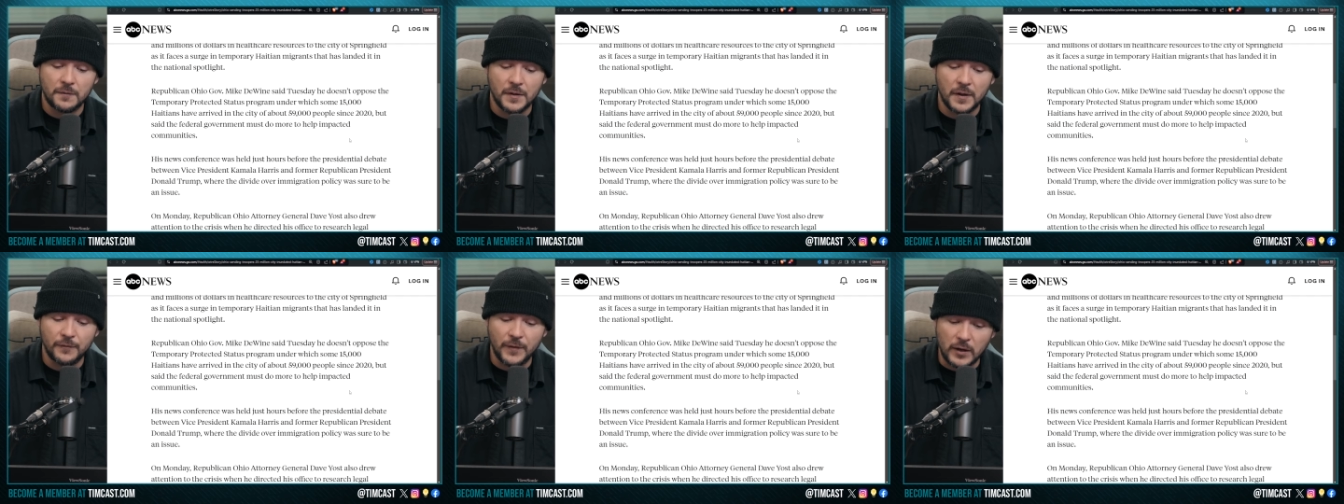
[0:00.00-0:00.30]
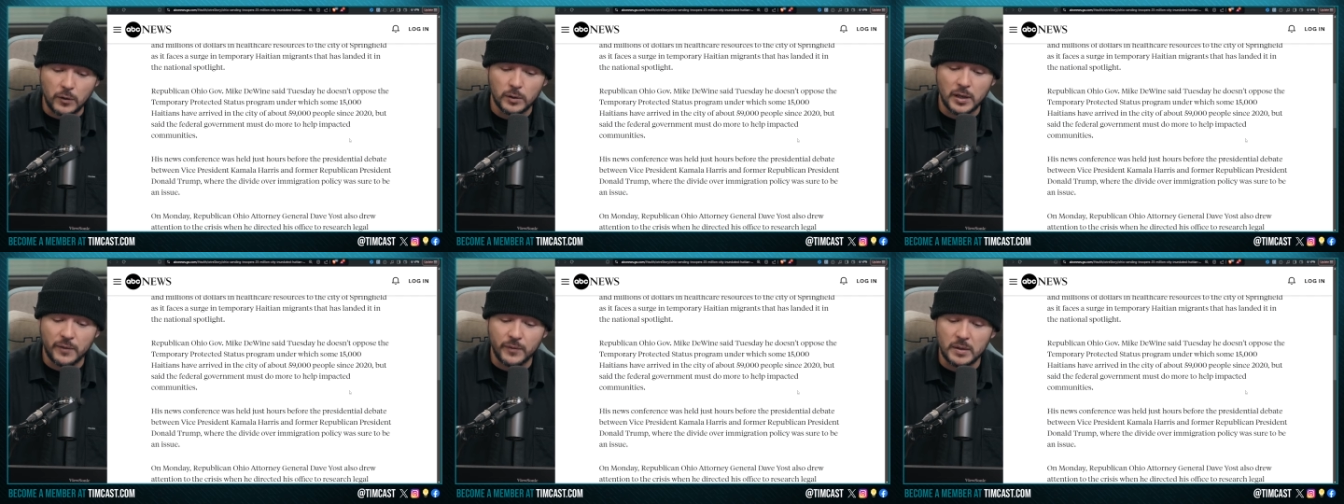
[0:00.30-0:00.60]
the
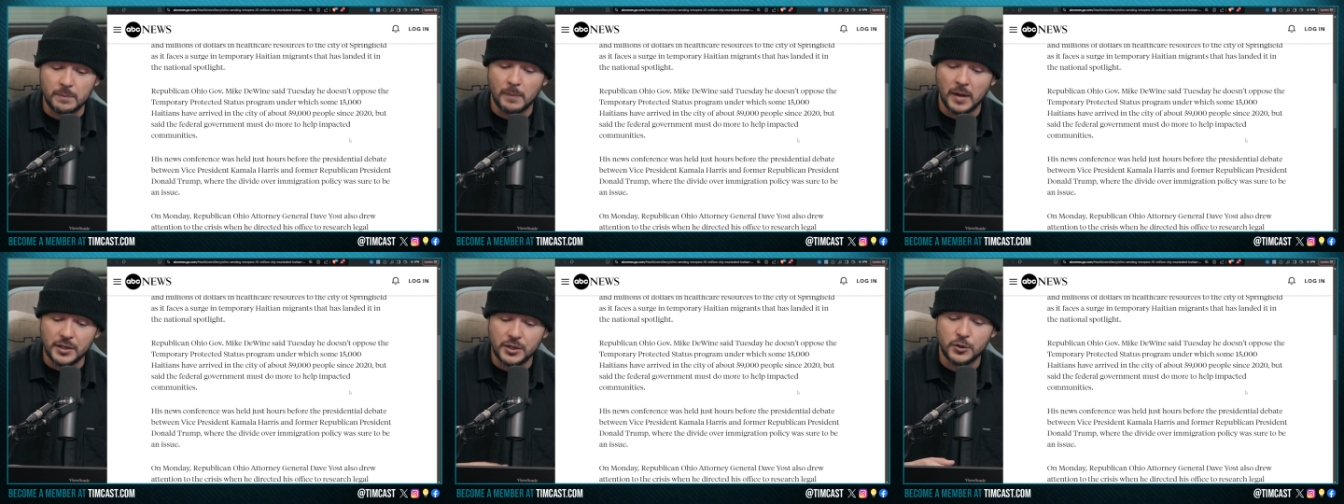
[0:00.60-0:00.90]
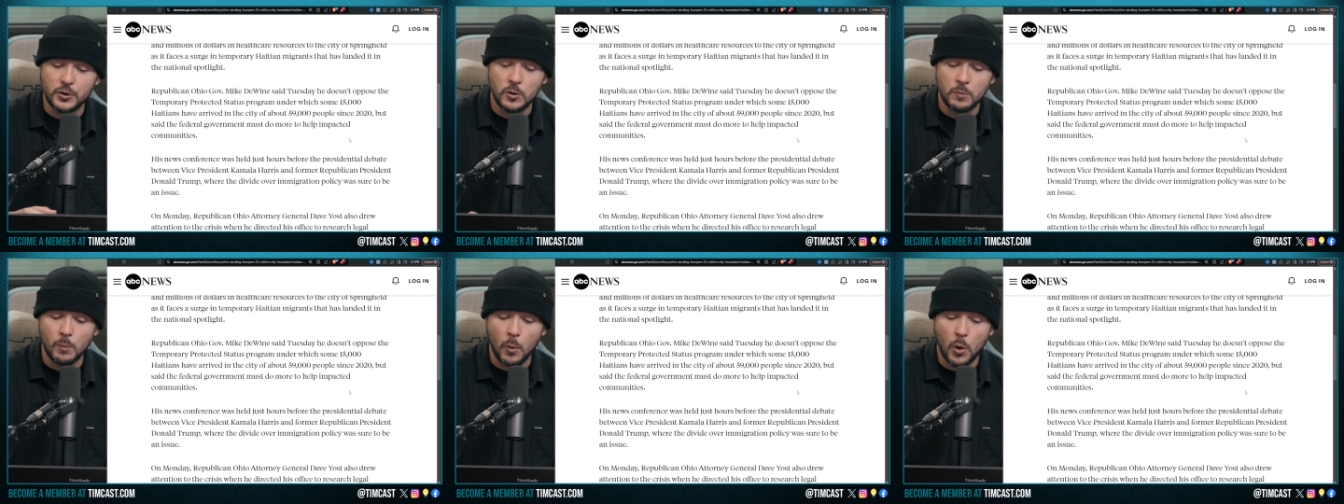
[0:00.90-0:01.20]
federal government must
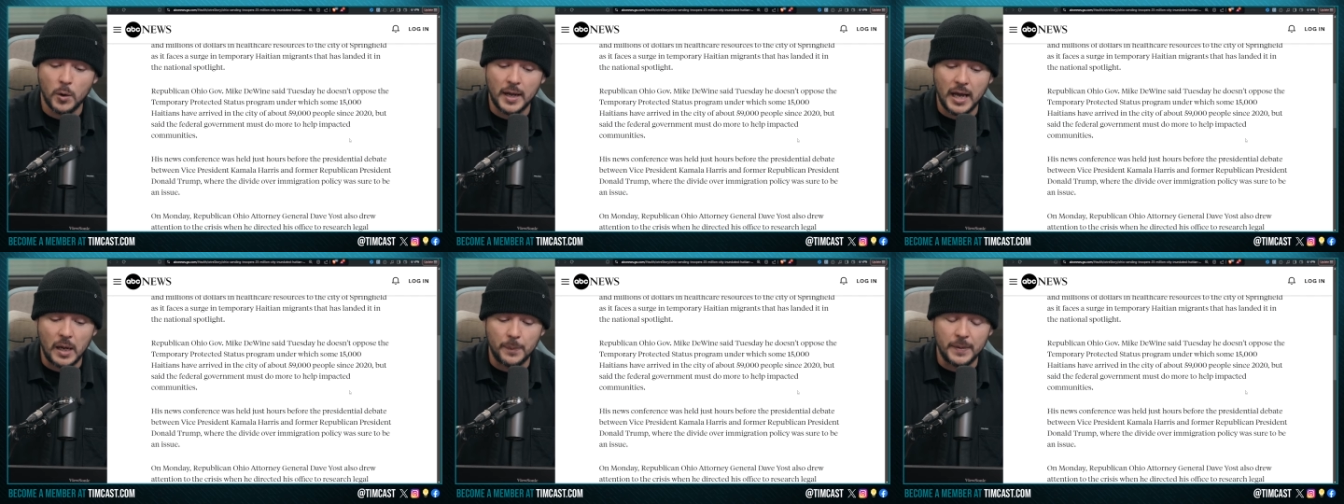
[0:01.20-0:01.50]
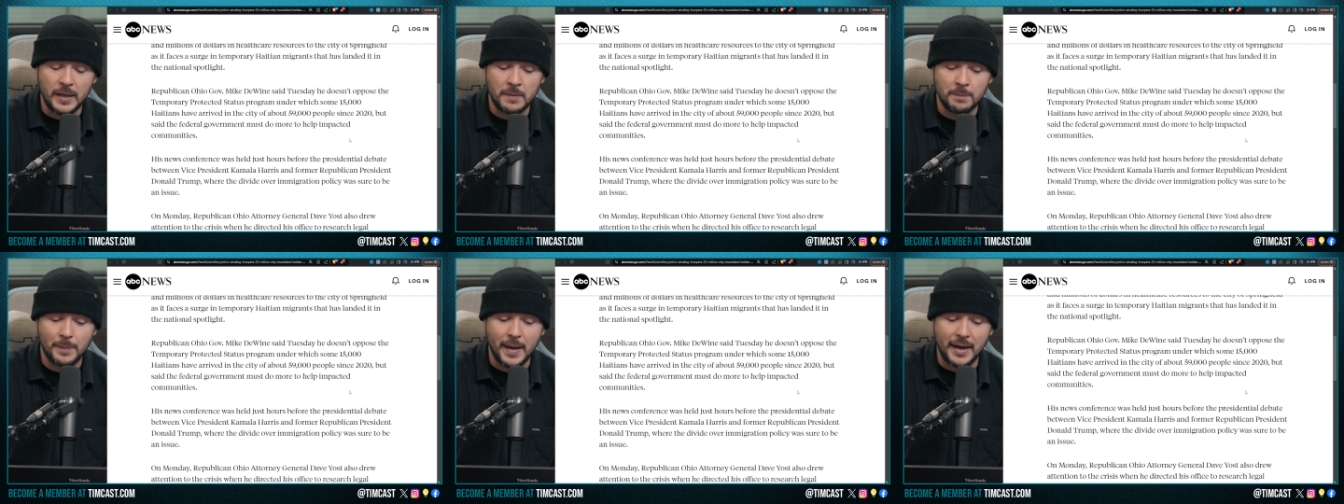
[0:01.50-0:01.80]
do more to help
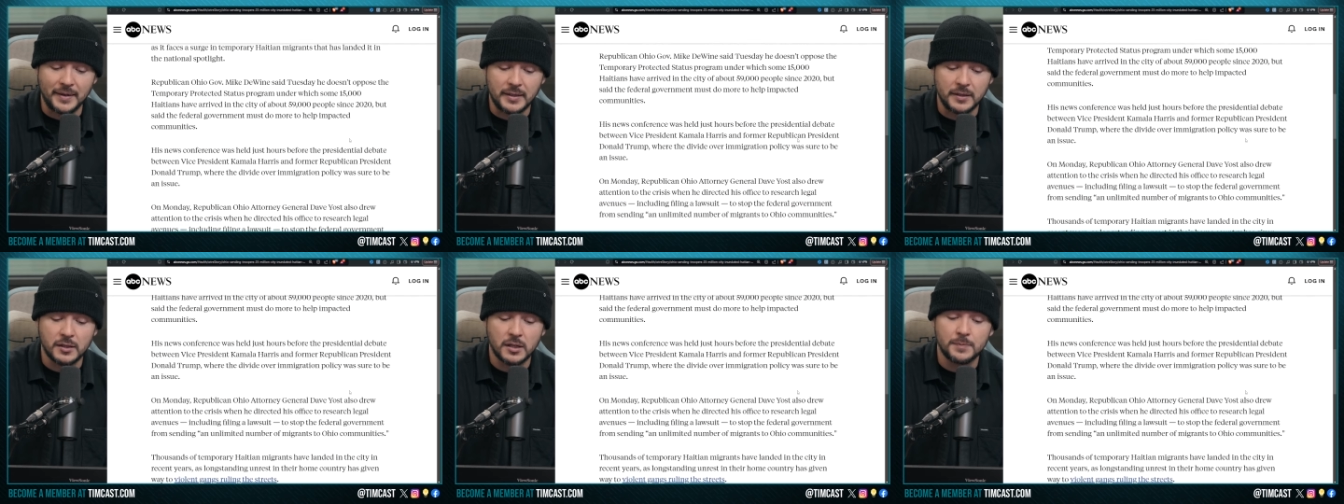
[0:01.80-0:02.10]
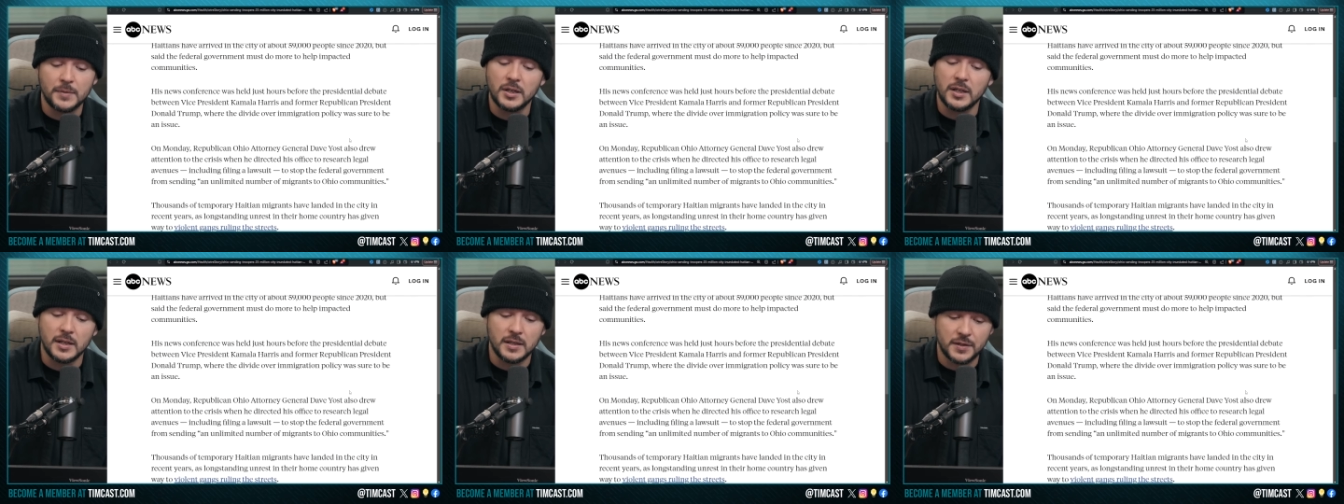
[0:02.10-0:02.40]
impacted
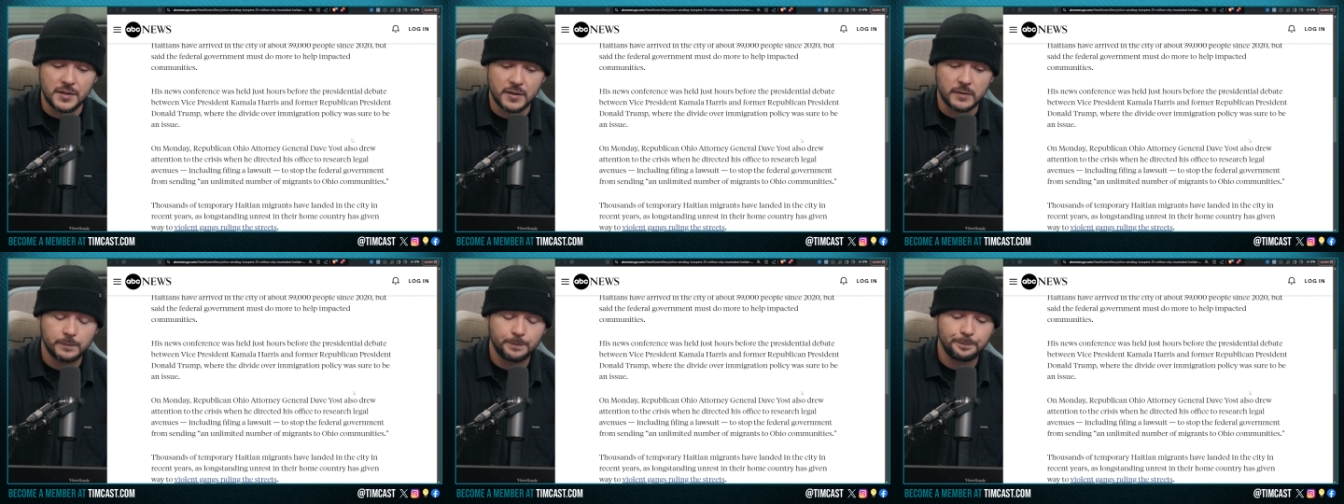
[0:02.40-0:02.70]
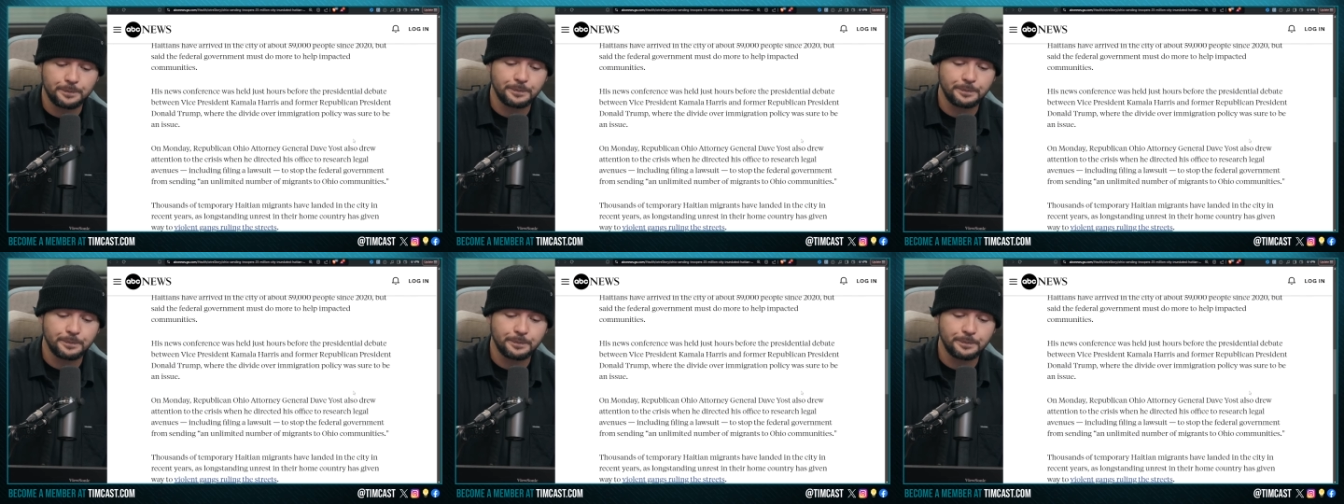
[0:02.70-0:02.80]
communities.